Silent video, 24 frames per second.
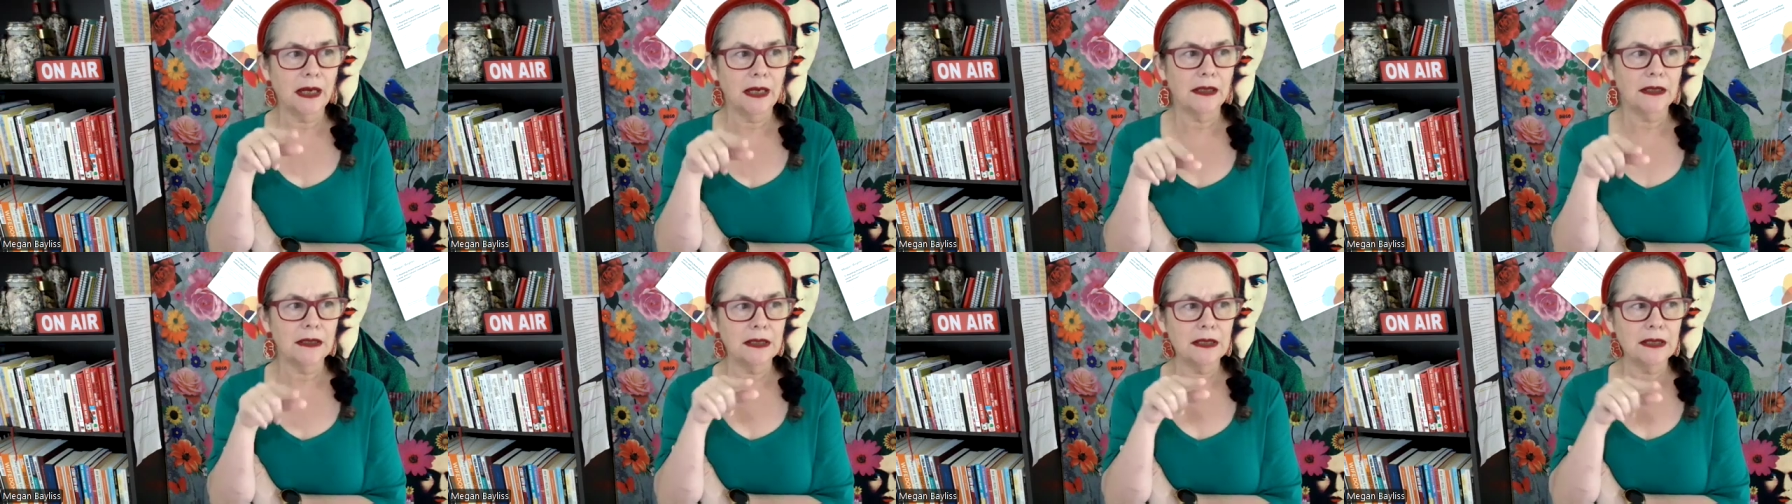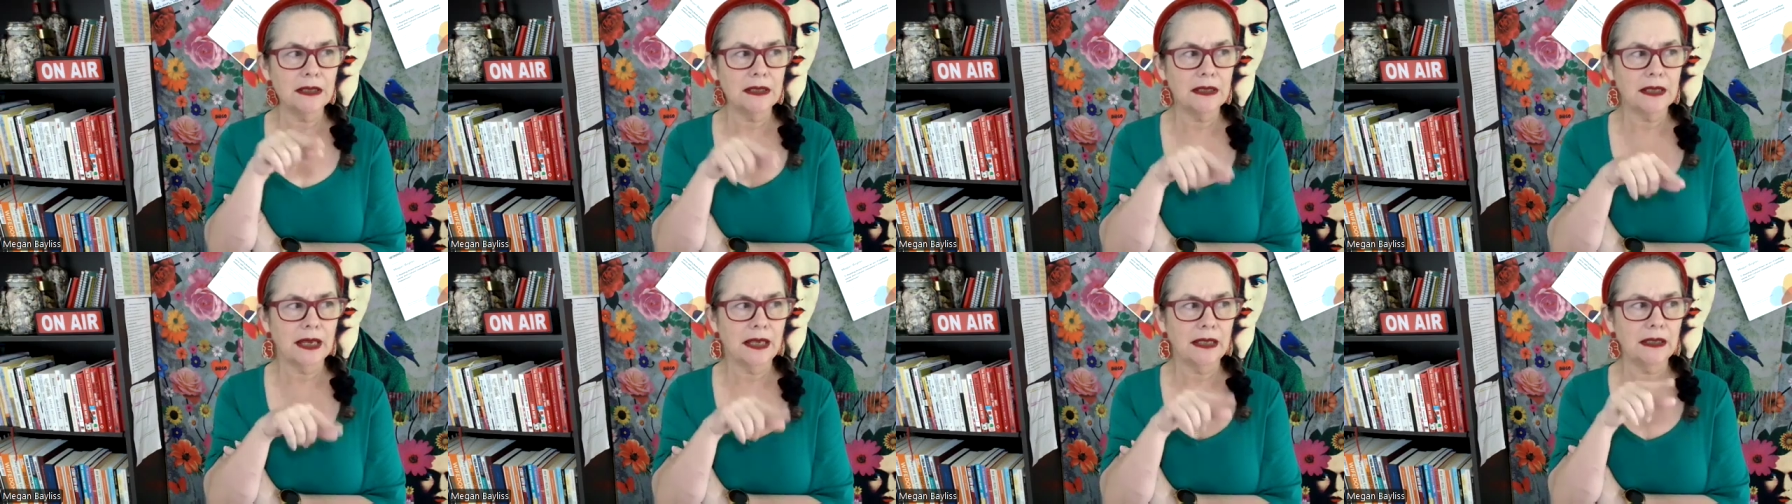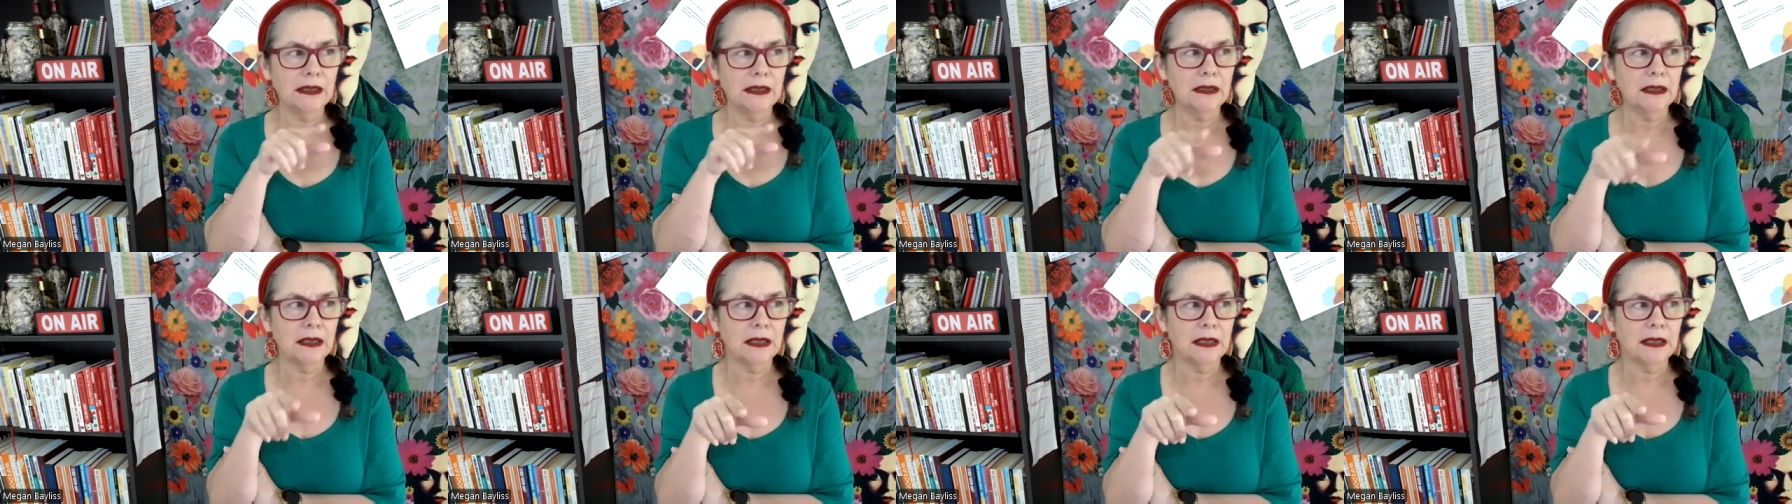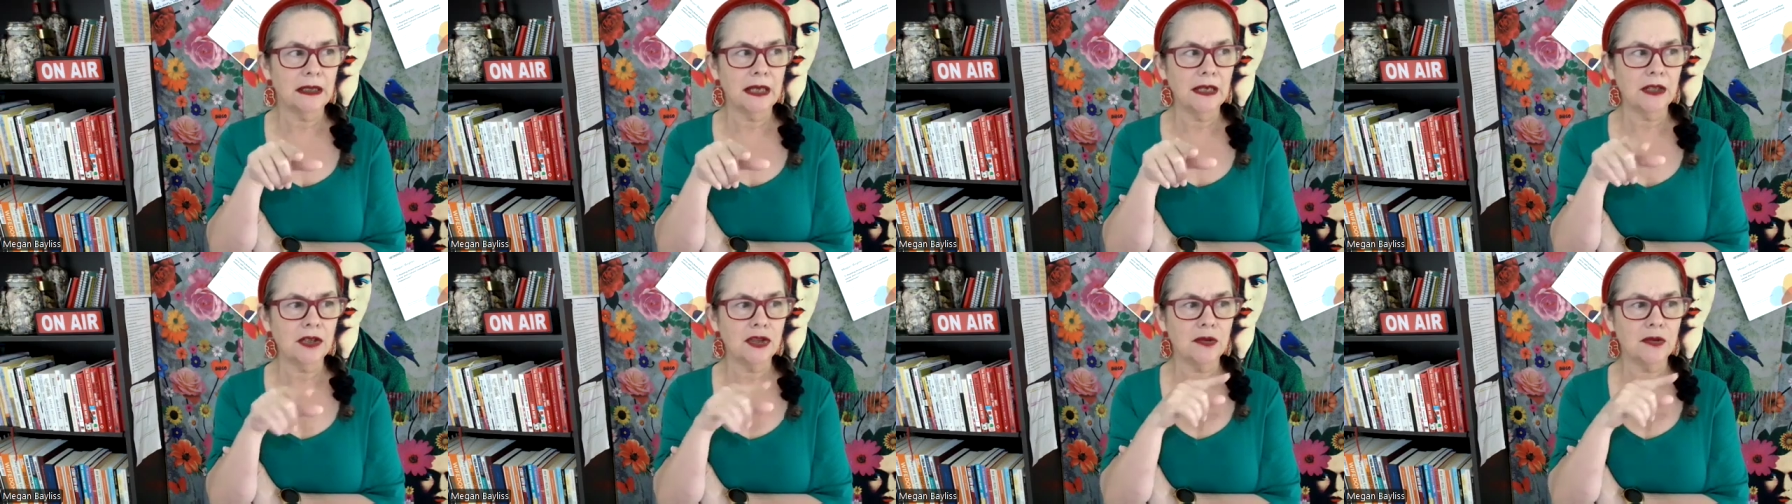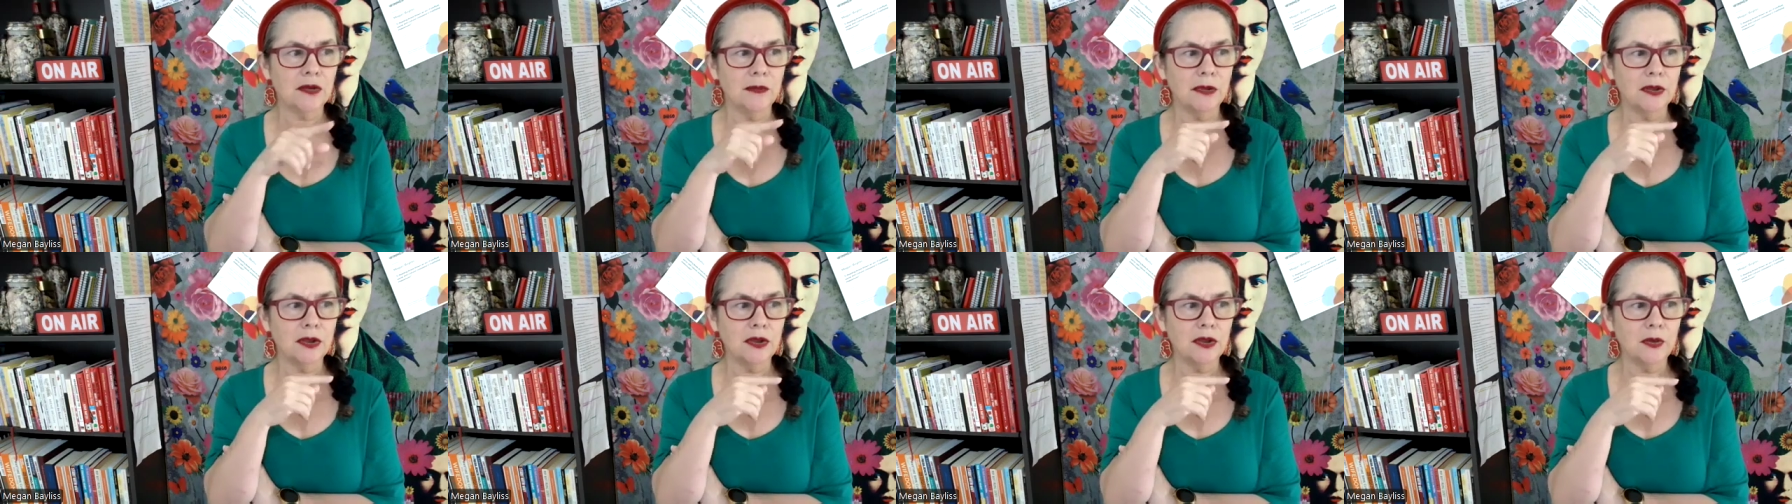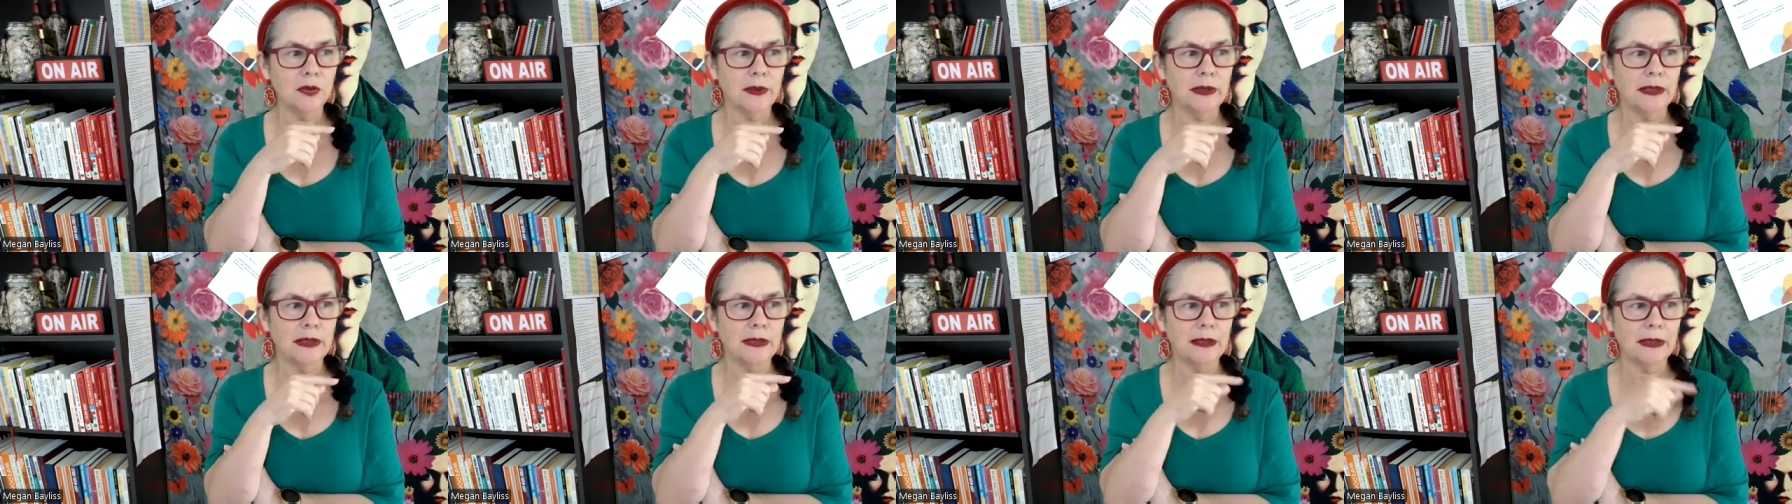understanding the connection
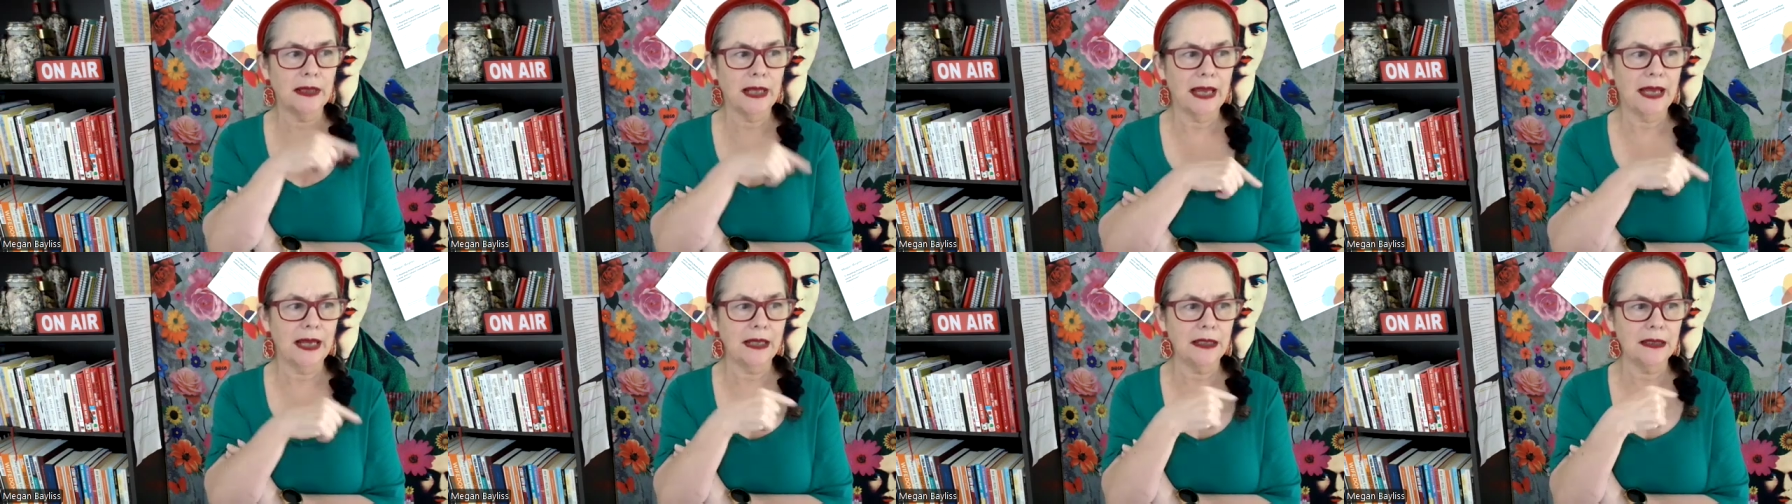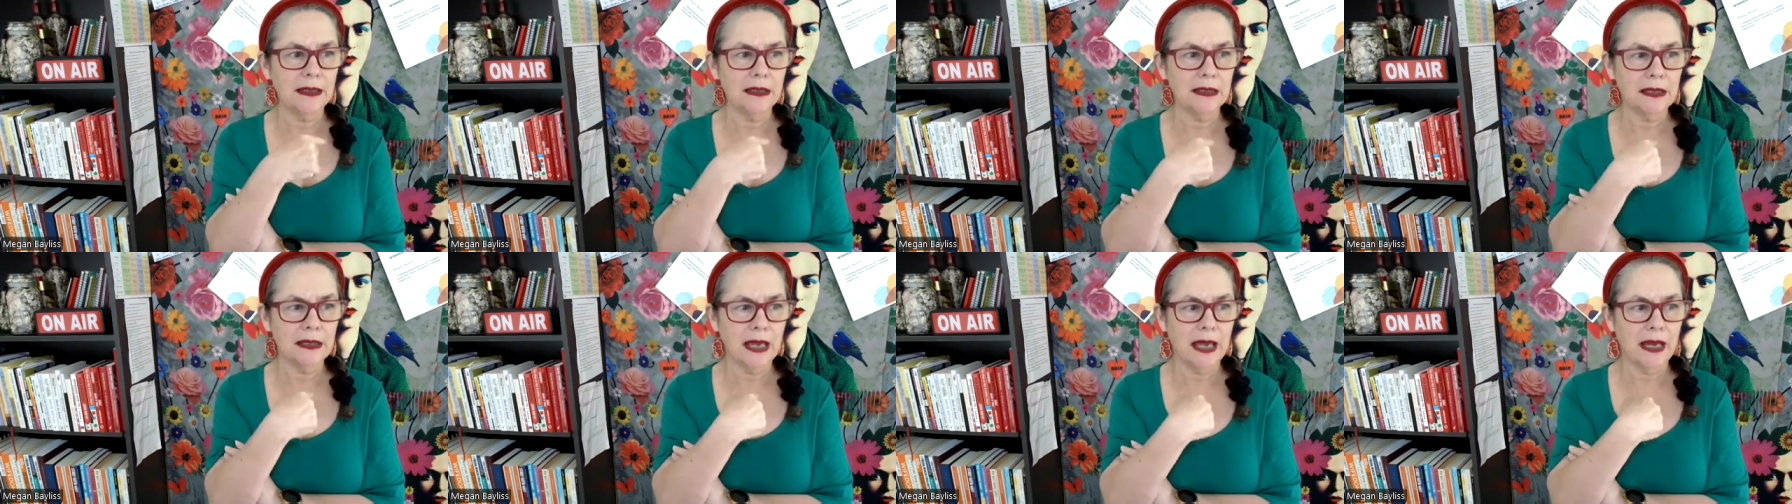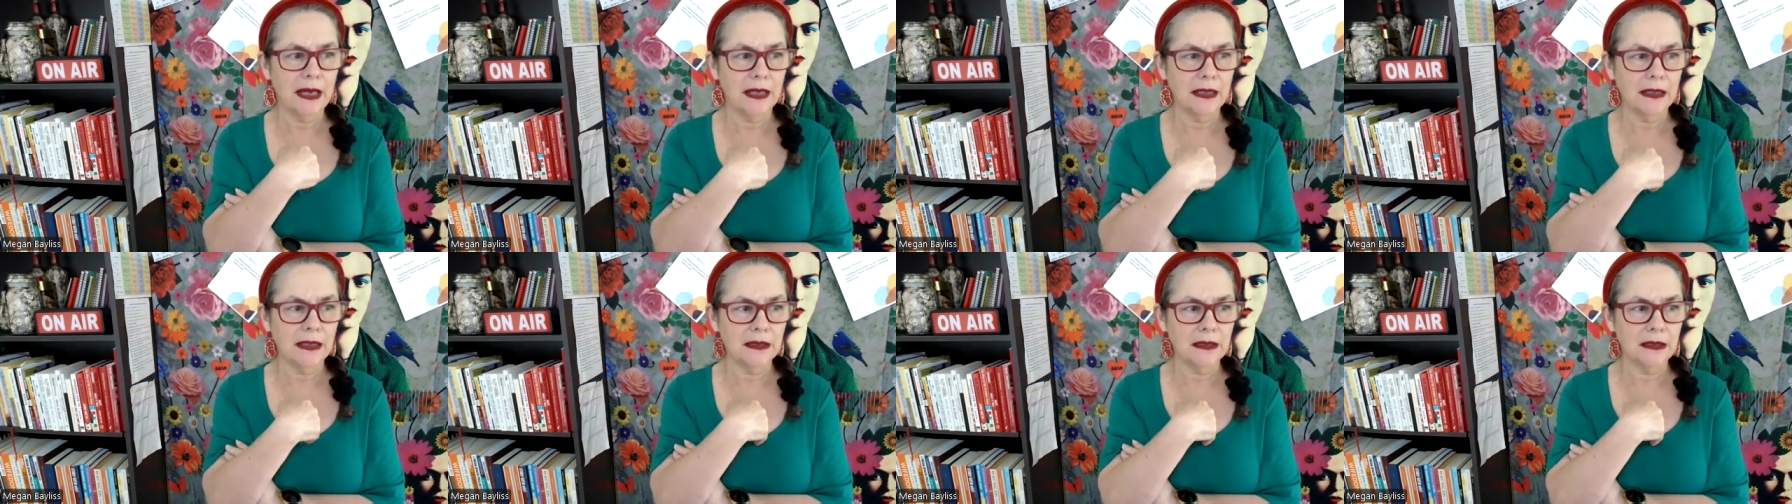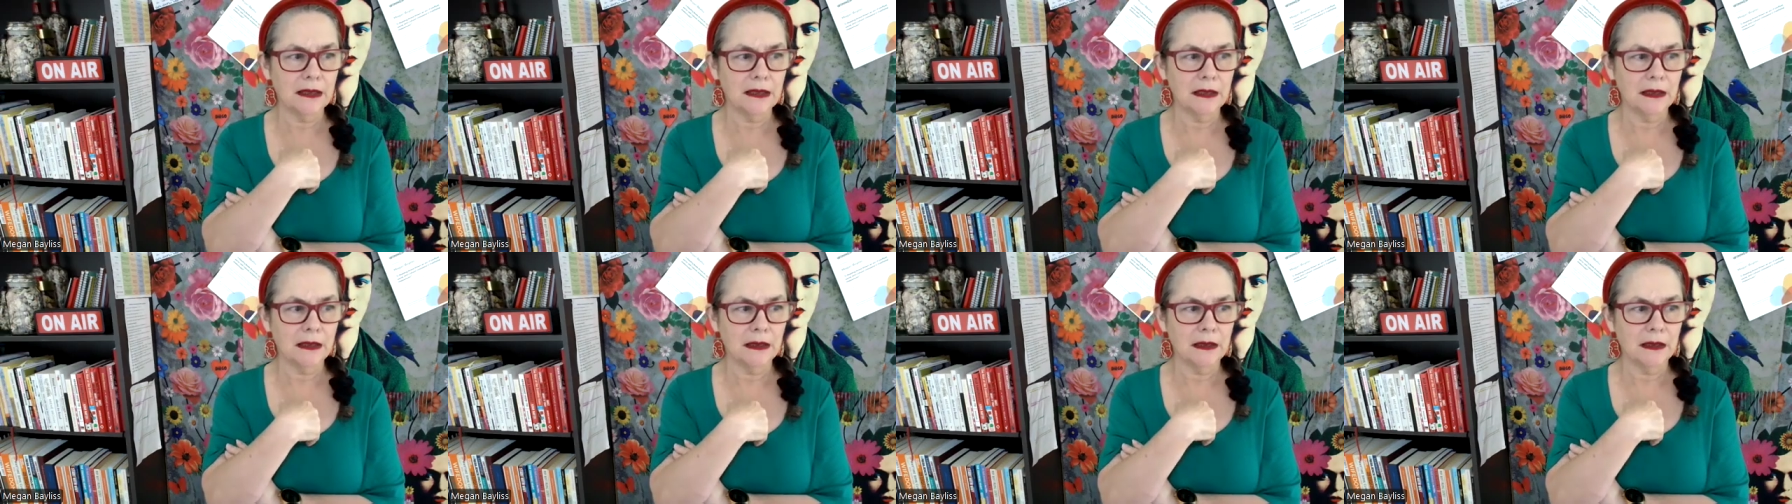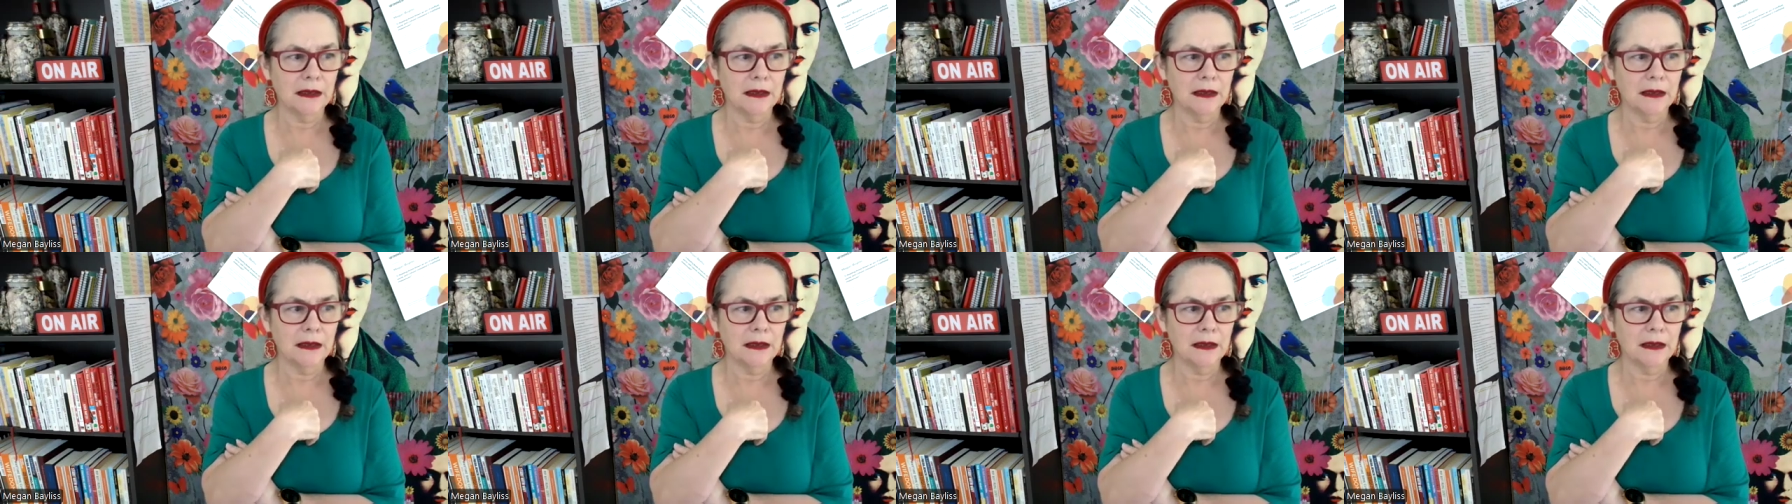between land and